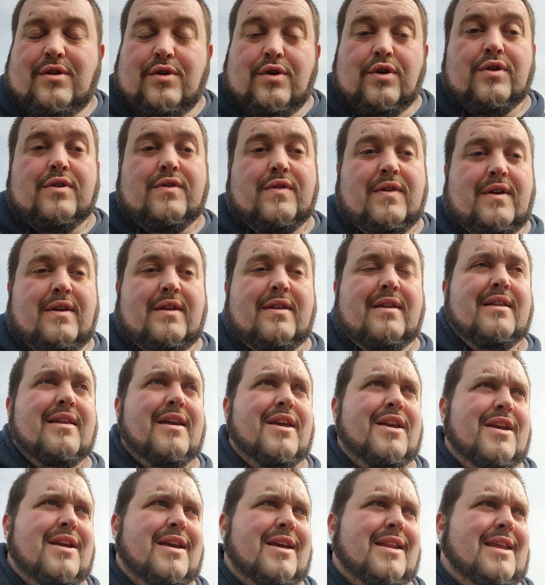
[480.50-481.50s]
good
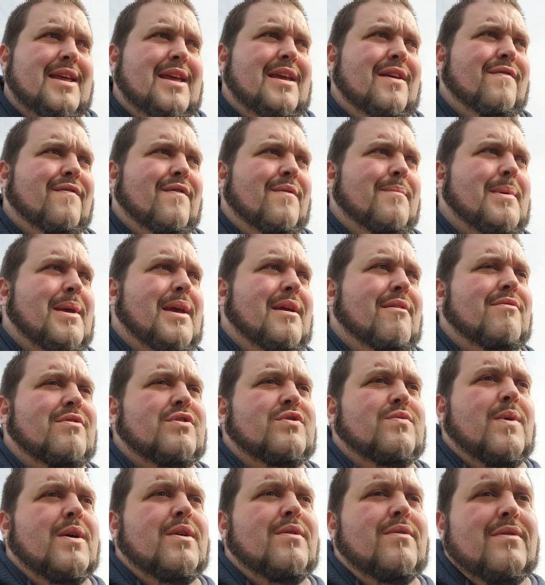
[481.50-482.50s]
that you can eat from here
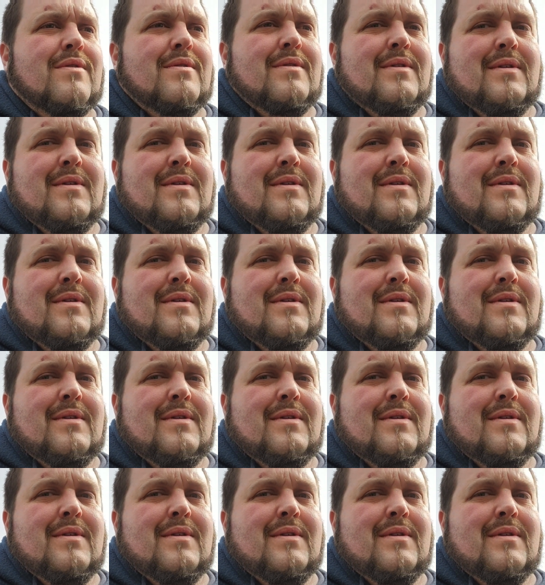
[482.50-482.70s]
as well.